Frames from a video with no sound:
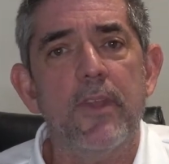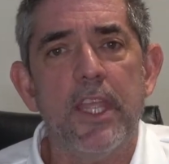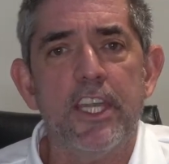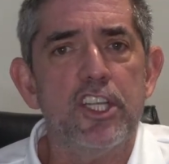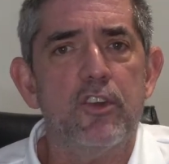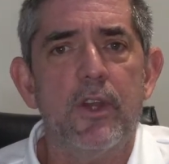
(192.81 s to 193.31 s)

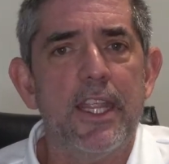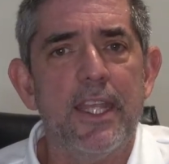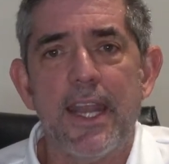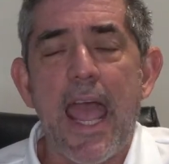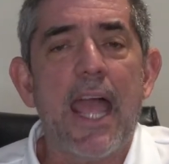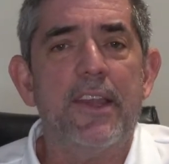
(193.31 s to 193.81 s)
injury
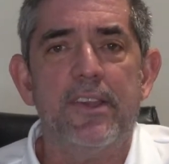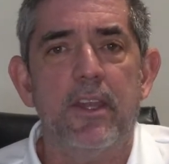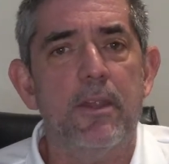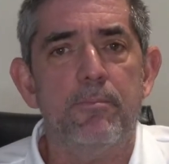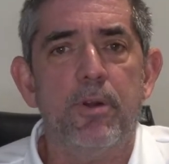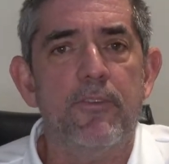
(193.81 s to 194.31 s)
and
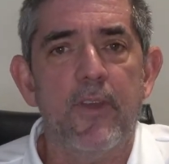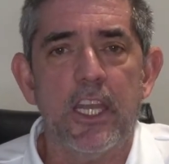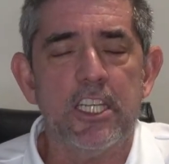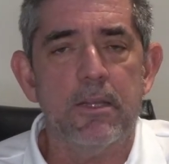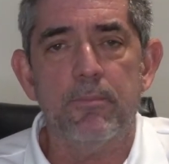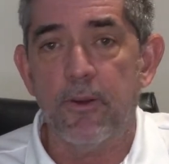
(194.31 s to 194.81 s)
accident prevention.